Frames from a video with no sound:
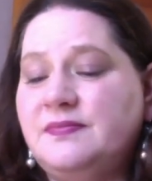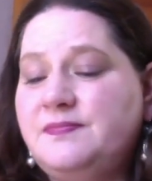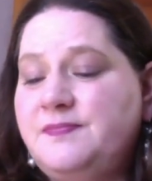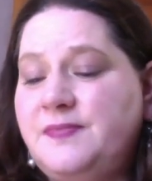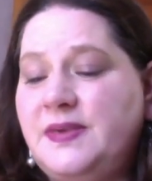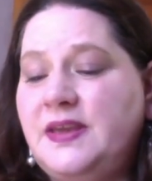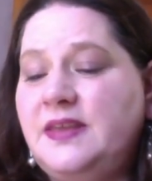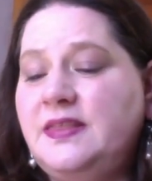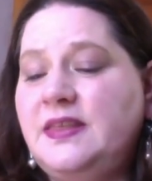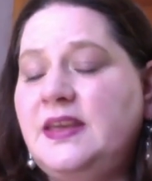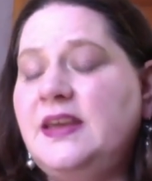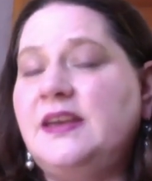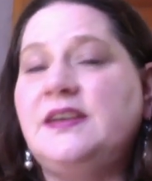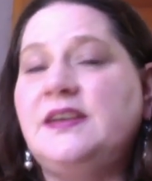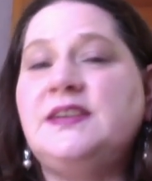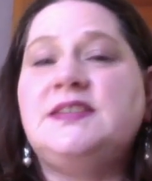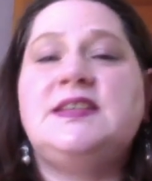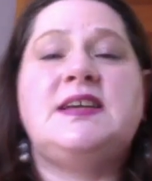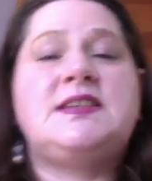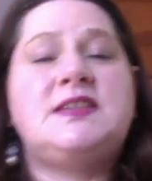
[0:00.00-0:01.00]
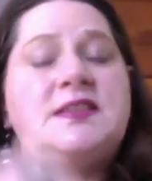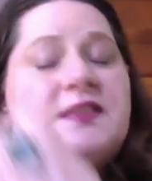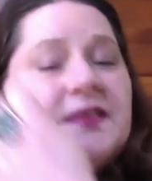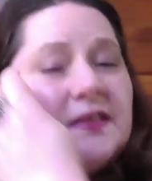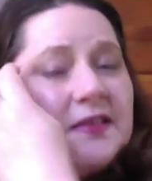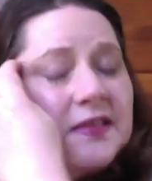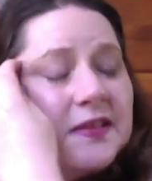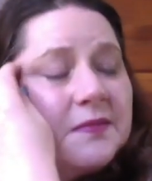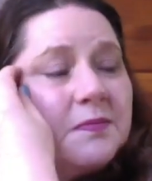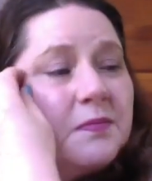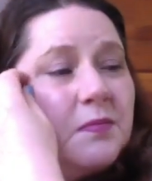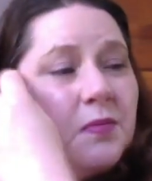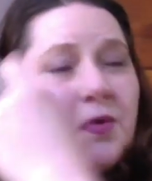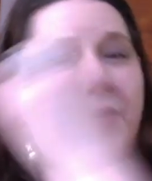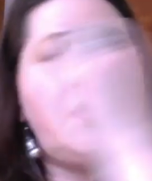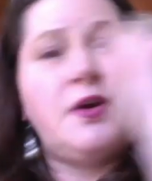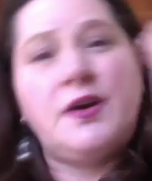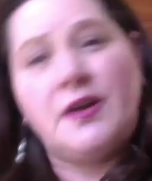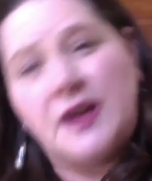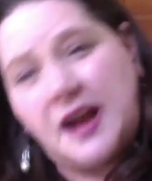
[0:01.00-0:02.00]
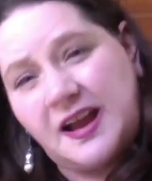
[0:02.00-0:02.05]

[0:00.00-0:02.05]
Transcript: Be the intersections. The more